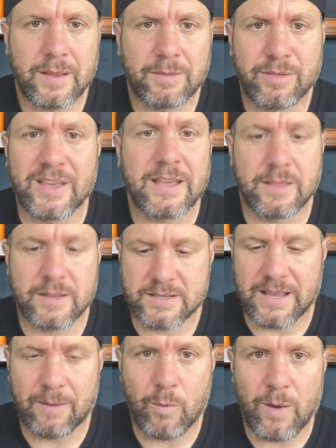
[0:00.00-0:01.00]
thinking the
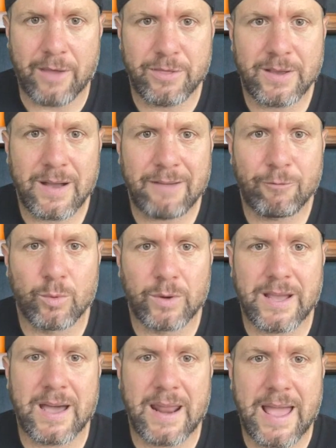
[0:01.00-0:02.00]
same way. I think
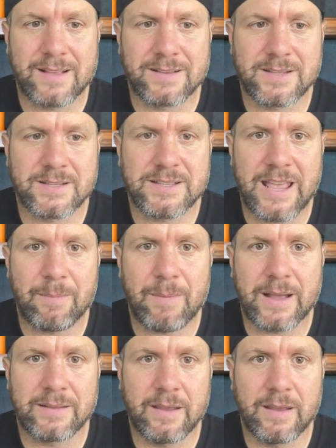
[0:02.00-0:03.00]
everyone kind of has the same
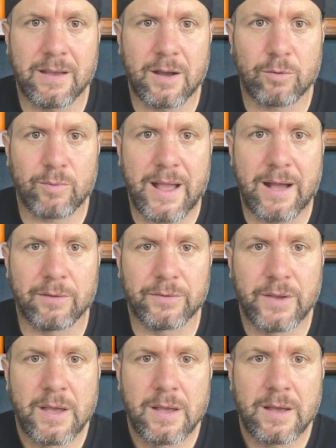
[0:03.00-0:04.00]
idea
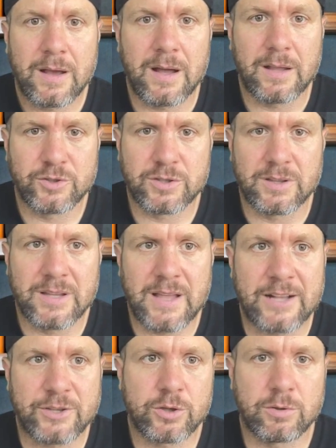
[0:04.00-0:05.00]
around just a
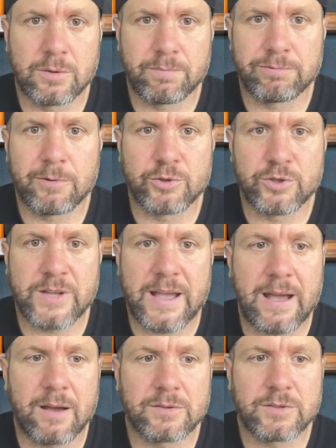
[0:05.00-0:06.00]
logical approach to
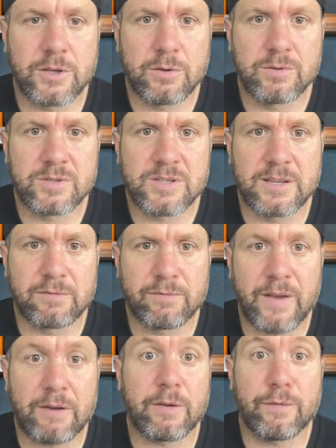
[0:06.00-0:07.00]
how to use these
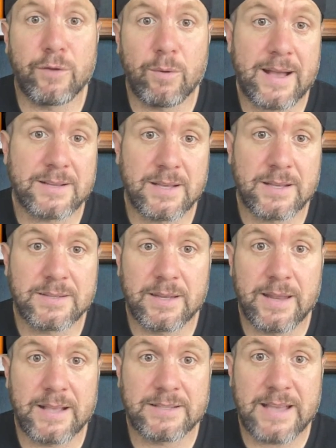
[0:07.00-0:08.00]
very few assets
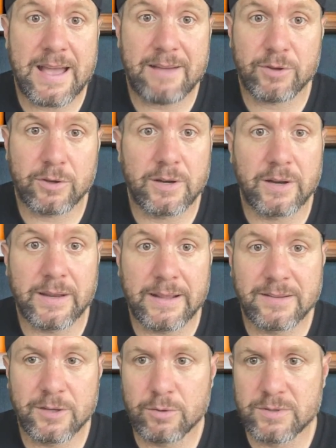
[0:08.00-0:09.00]
the Nets have. They're going to
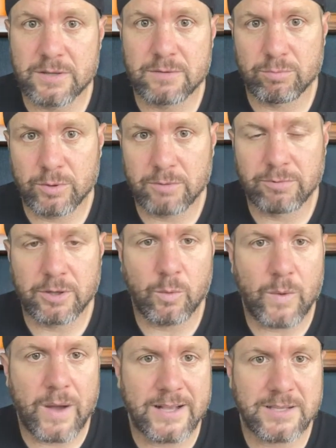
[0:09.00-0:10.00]
need to use these really, really
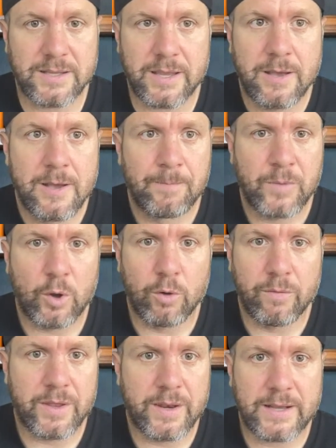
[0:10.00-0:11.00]
wisely
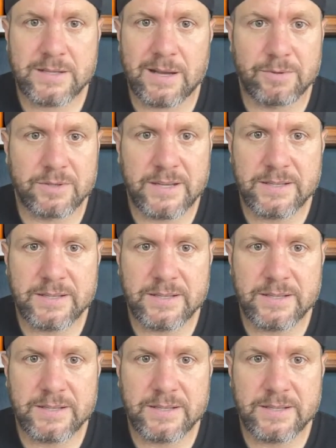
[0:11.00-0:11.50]
over the next couple of